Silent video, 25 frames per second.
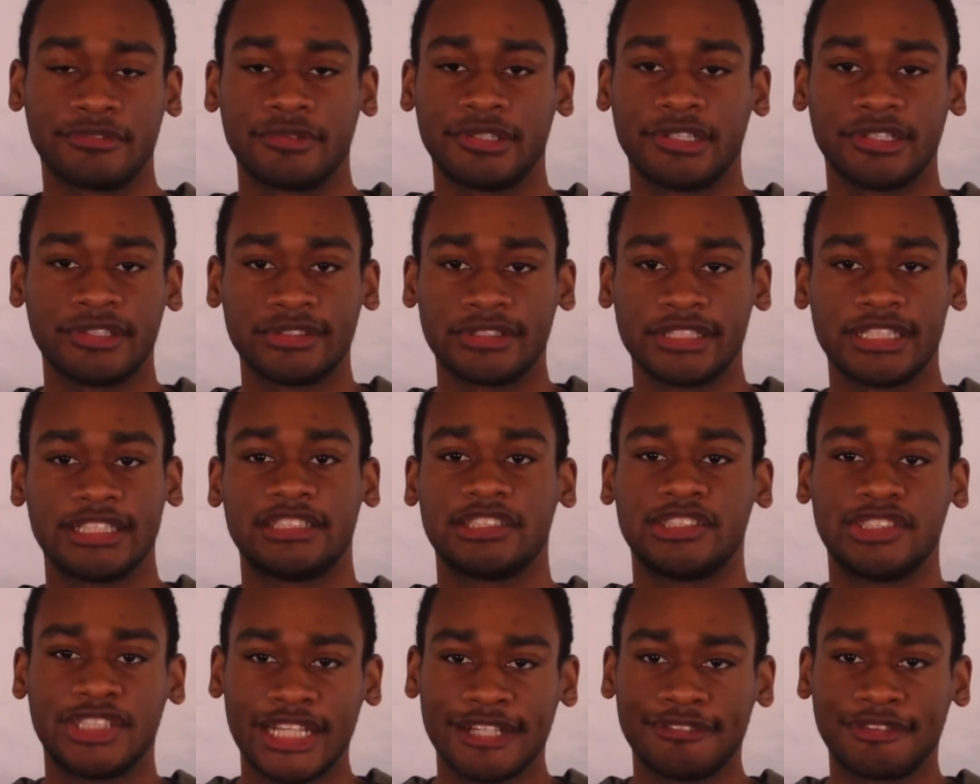Well,
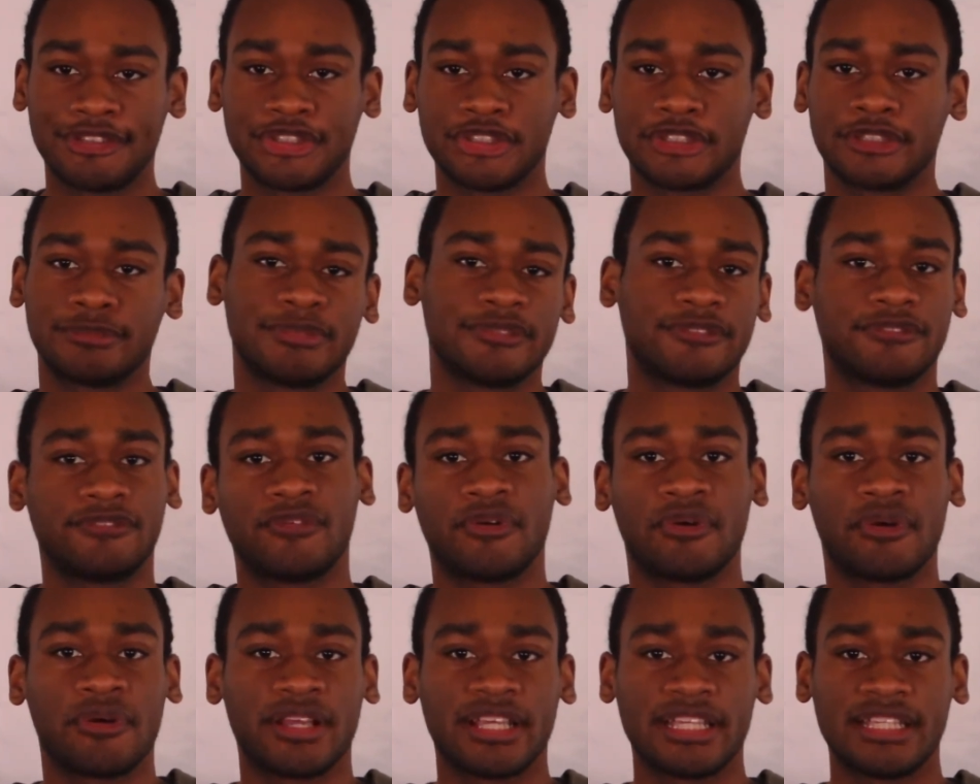it's Deathstroke
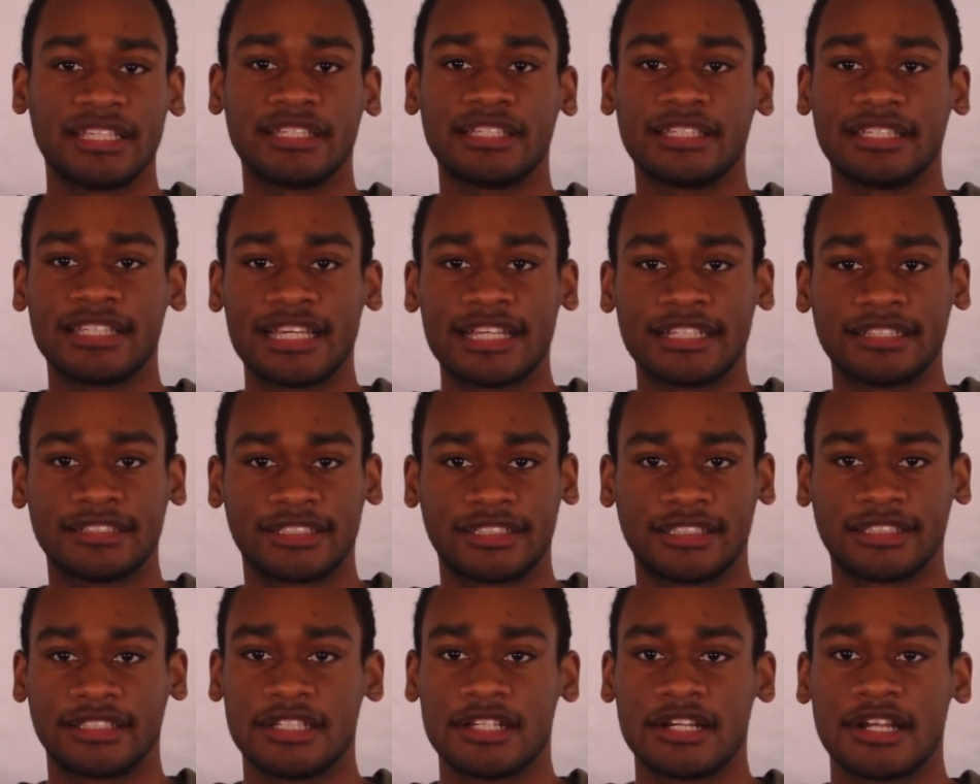before he
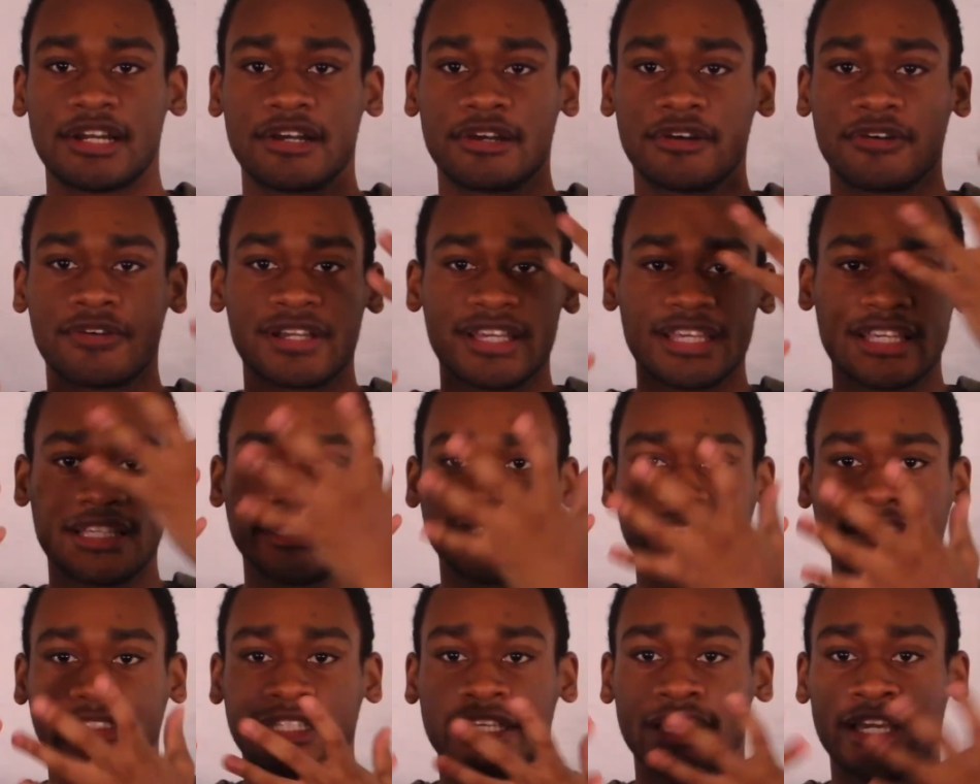gets,
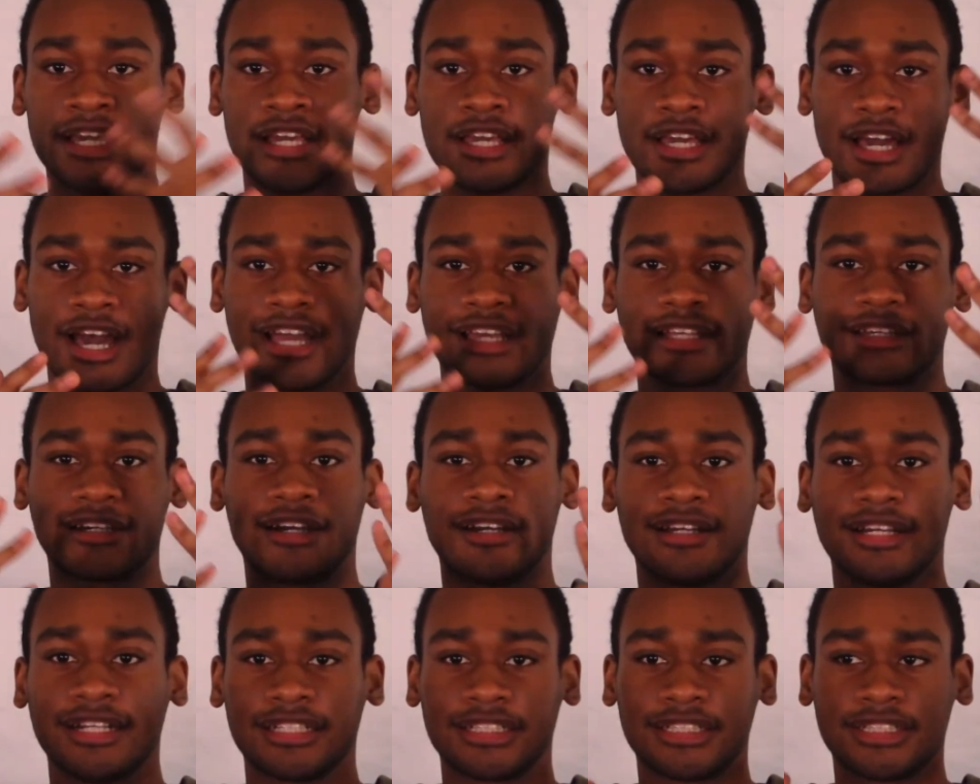his
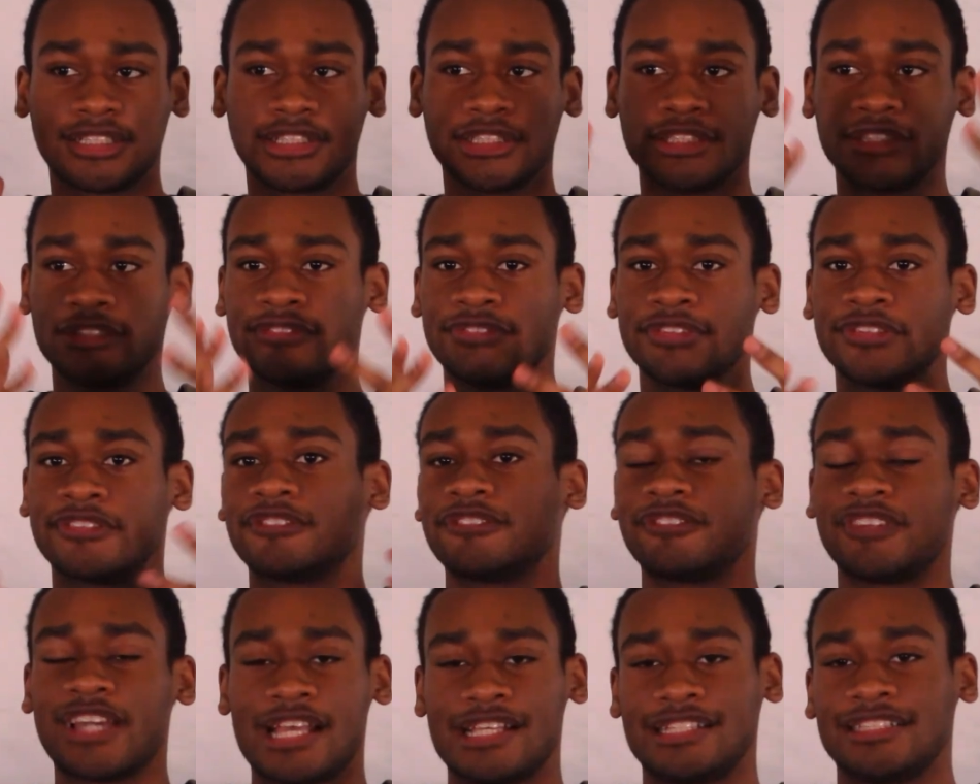iconic silver
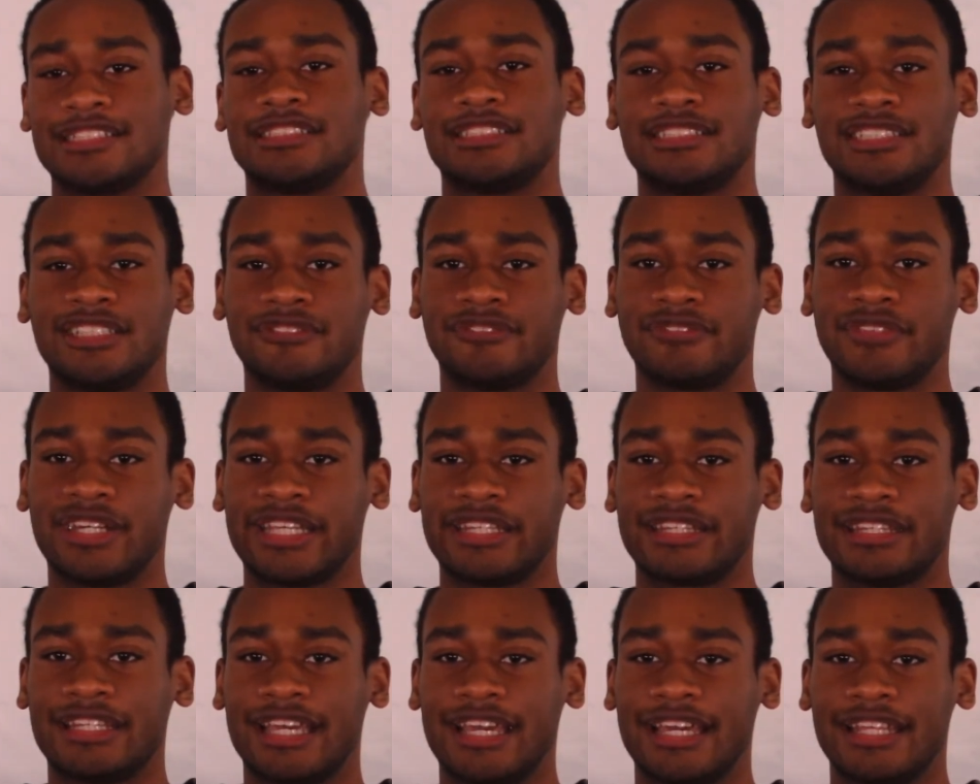face and stuff
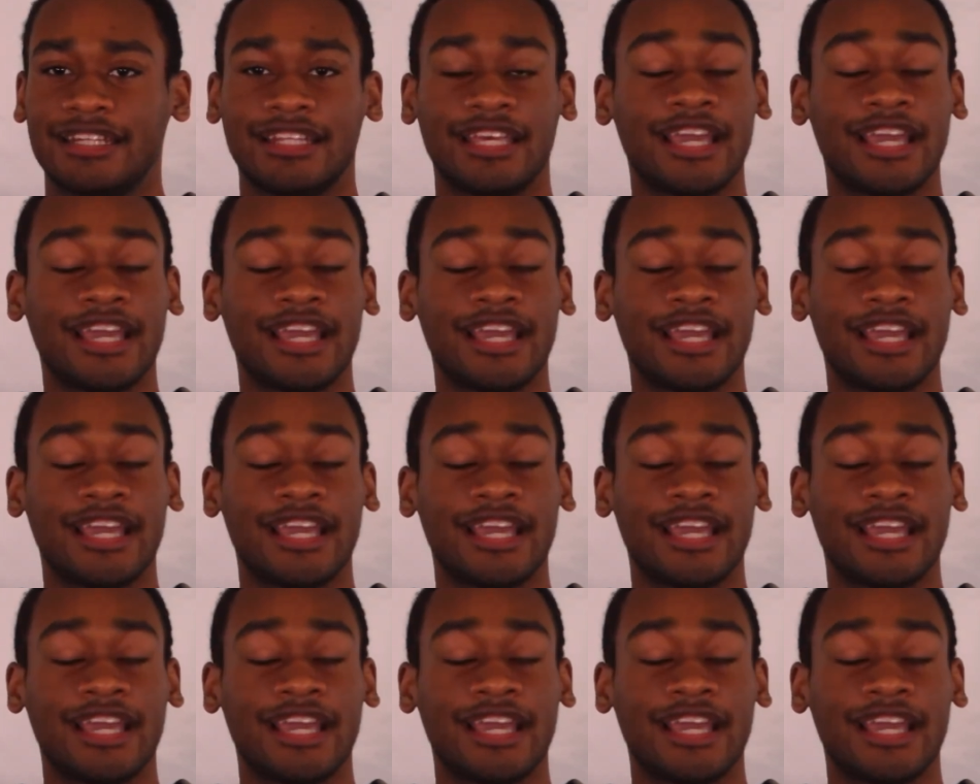like that.